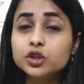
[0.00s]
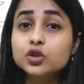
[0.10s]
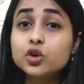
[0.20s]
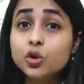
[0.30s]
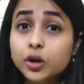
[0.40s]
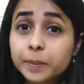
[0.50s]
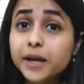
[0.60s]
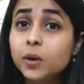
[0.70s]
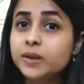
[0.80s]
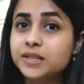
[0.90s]
you could
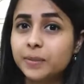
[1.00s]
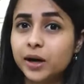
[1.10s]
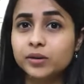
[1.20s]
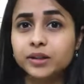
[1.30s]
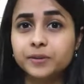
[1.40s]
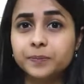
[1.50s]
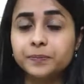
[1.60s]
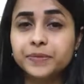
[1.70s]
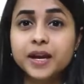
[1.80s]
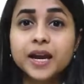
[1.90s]
be quizzed about it.
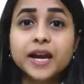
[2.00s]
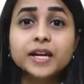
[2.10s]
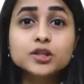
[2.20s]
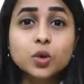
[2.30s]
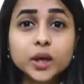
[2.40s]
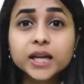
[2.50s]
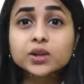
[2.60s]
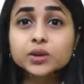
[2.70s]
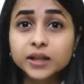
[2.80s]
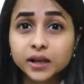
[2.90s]
It is only
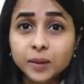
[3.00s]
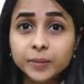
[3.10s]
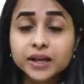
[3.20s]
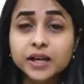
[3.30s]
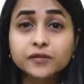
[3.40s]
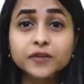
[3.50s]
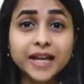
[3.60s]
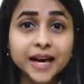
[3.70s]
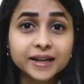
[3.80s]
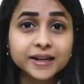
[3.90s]
to determine if the
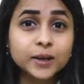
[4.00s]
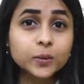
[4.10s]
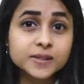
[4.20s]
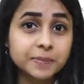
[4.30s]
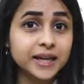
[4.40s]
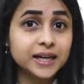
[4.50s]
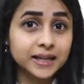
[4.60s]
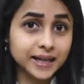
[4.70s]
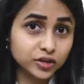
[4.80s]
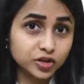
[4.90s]
candidate was paying
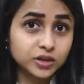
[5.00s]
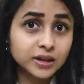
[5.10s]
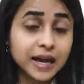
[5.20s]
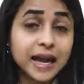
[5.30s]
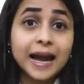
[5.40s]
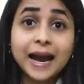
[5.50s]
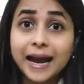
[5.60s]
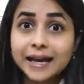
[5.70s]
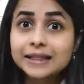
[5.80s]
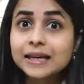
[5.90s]
attention
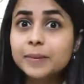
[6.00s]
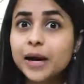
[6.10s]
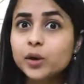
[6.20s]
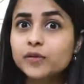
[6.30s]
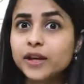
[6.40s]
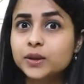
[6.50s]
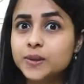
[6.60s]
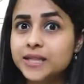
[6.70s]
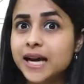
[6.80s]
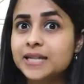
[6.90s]
and the amount of
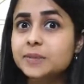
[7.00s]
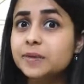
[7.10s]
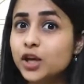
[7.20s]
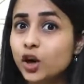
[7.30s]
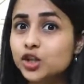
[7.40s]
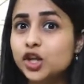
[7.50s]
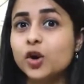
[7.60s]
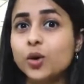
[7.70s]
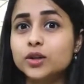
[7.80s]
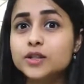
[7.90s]
enthusiasm he or she
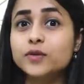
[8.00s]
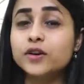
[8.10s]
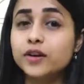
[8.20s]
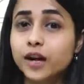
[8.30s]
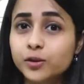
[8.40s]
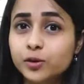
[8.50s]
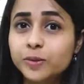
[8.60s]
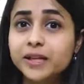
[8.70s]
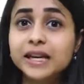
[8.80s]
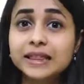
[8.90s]
holds for a
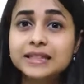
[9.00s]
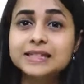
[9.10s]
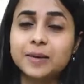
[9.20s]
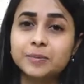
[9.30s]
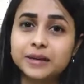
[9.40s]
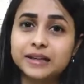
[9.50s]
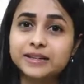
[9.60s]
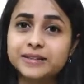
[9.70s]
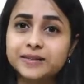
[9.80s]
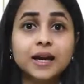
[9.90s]
recruitment in this company.
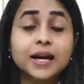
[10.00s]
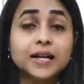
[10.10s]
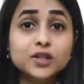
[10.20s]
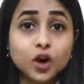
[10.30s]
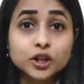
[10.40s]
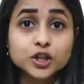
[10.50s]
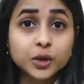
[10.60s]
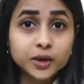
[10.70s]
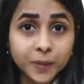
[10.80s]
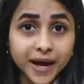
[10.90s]
It's also
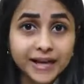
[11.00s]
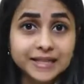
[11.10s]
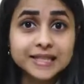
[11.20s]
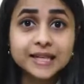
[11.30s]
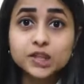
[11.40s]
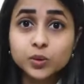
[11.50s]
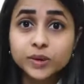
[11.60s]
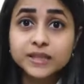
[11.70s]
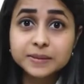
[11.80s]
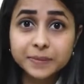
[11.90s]
advised that
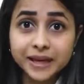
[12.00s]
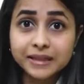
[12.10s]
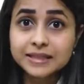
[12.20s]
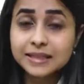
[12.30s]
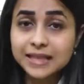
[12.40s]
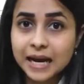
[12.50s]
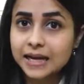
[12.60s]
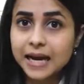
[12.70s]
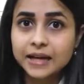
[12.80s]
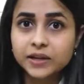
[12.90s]
students make this entire
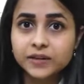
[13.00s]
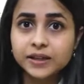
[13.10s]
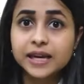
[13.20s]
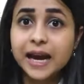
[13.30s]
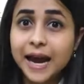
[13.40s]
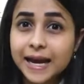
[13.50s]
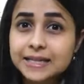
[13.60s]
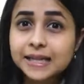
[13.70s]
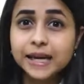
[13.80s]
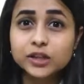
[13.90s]
activity as
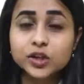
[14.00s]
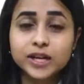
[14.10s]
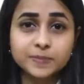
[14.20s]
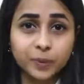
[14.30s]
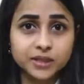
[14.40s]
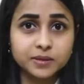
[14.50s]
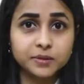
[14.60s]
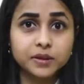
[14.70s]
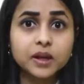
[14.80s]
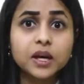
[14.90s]
engaging as
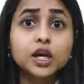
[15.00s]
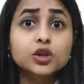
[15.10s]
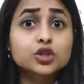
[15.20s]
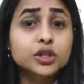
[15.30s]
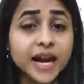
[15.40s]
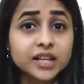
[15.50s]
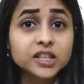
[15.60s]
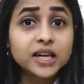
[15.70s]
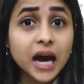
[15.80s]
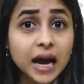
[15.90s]
possible. You should
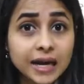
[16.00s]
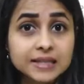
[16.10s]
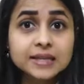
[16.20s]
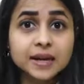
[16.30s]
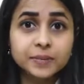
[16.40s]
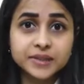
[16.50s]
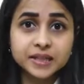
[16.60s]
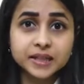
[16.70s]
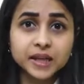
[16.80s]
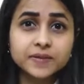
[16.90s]
actually ask the
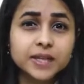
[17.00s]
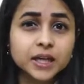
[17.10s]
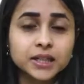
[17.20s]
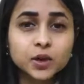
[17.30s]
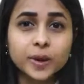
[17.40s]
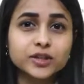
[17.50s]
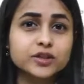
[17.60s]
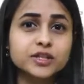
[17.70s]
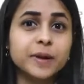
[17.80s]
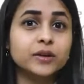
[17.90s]
representative certain
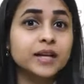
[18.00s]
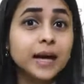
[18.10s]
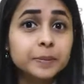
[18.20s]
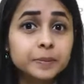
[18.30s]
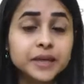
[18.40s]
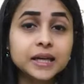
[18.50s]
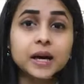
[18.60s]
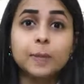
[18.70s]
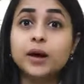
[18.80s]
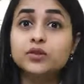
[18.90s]
questions about the company,
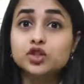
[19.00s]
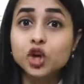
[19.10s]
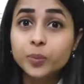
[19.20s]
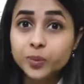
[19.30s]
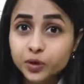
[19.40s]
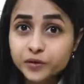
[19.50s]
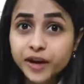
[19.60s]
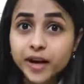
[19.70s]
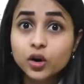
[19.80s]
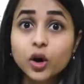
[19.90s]
about the job
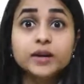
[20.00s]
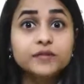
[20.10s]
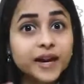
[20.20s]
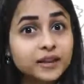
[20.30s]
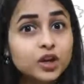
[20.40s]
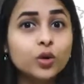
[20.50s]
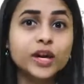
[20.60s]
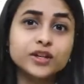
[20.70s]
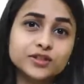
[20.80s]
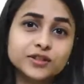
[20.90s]
profile, or in fact the
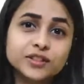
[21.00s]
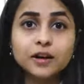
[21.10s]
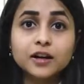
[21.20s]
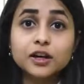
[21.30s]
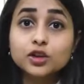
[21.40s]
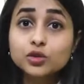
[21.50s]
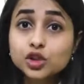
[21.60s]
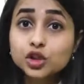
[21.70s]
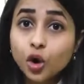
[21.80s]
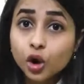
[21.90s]
location. You
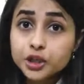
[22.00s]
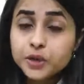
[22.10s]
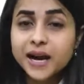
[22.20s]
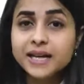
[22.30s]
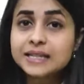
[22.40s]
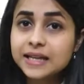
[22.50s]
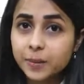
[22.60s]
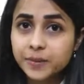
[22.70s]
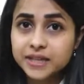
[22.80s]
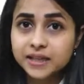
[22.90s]
should also ask the
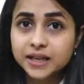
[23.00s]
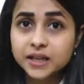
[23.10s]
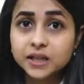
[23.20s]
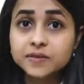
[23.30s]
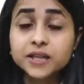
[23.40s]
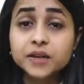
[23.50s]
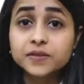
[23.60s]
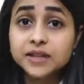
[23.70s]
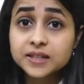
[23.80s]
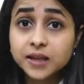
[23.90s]
representatives
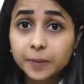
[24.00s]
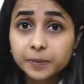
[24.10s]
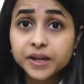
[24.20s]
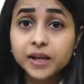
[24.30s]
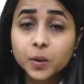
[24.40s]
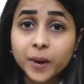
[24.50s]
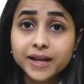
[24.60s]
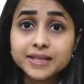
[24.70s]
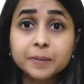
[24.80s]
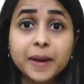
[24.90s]
if this company
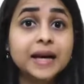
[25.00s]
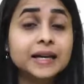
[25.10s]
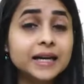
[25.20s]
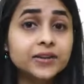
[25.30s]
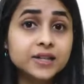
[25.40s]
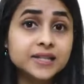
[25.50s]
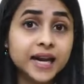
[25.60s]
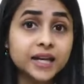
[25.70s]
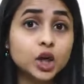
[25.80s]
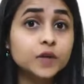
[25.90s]
requires a mandatory
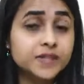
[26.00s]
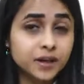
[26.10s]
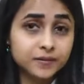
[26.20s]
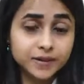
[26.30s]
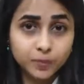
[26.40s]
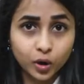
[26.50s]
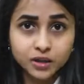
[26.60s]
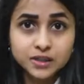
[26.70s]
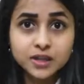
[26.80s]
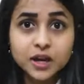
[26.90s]
signing of service
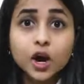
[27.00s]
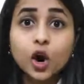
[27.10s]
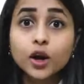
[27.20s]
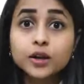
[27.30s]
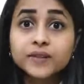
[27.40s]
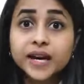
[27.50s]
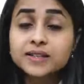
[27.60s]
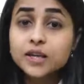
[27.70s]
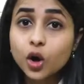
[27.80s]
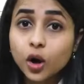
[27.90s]
bonds or if there
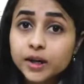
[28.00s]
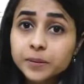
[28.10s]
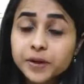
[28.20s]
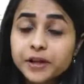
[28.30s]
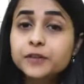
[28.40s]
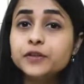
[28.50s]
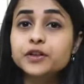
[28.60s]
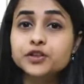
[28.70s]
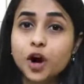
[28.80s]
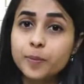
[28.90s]
is a lock-in period for
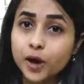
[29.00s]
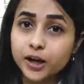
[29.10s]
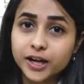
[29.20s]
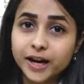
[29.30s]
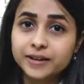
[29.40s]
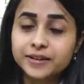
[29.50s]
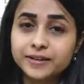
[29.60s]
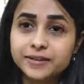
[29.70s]
the job contract.